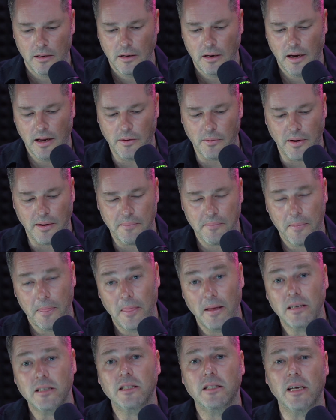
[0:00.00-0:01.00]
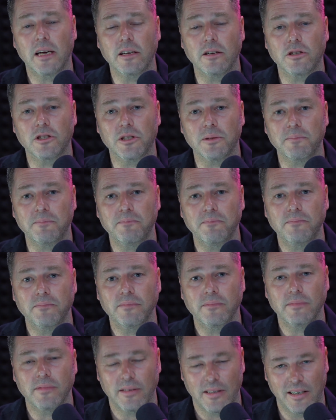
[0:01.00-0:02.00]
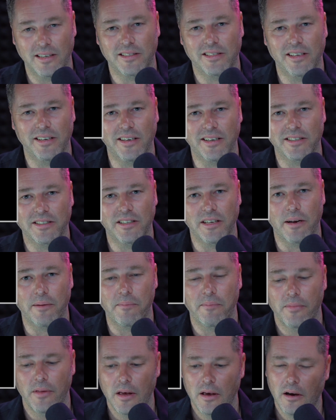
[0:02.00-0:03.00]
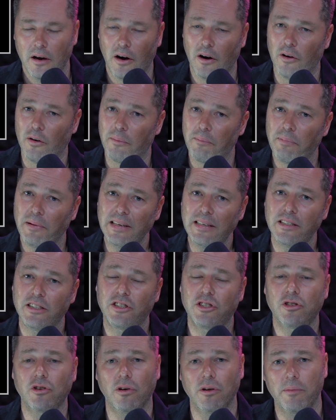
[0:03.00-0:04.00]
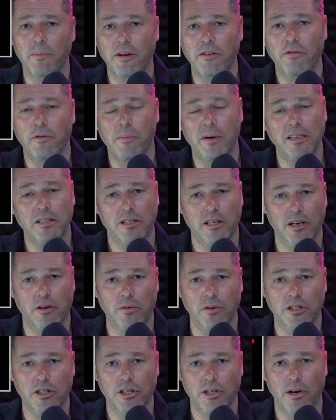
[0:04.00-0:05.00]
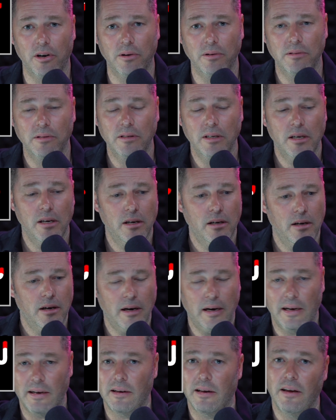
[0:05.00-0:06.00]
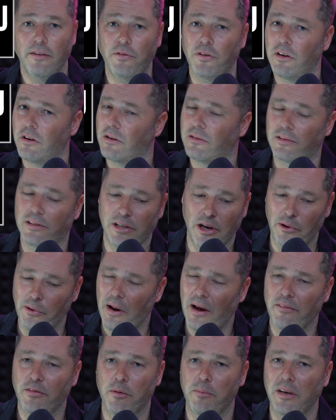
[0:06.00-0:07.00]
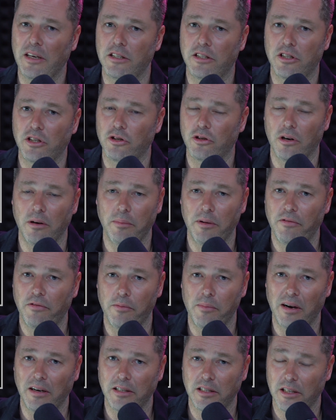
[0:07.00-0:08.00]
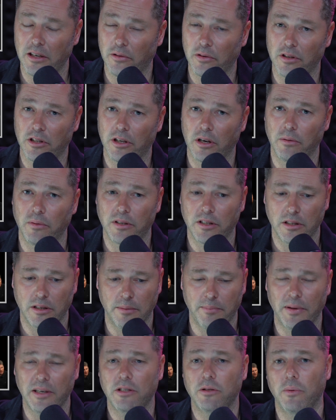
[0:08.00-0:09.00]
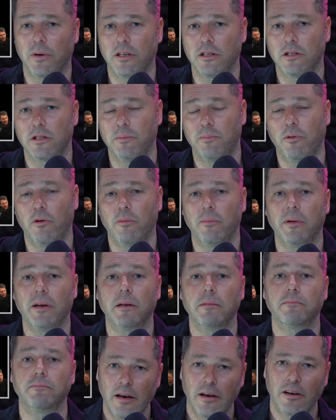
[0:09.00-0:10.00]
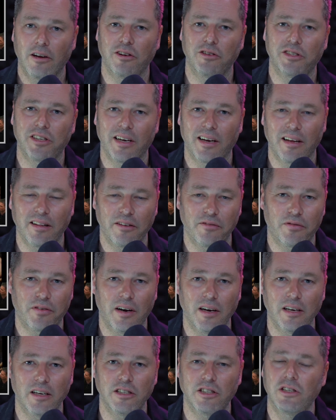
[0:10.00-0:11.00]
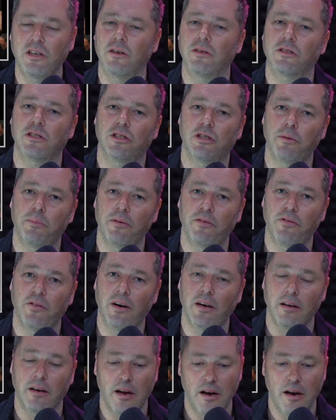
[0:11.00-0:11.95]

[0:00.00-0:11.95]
Anyway, stay awesome, and I'll see you next time. Oh, and please join me for my secret show. And if you don't have the means to join me for my secret show, which is the best way to support me, go check out the Friday show. It's super fun.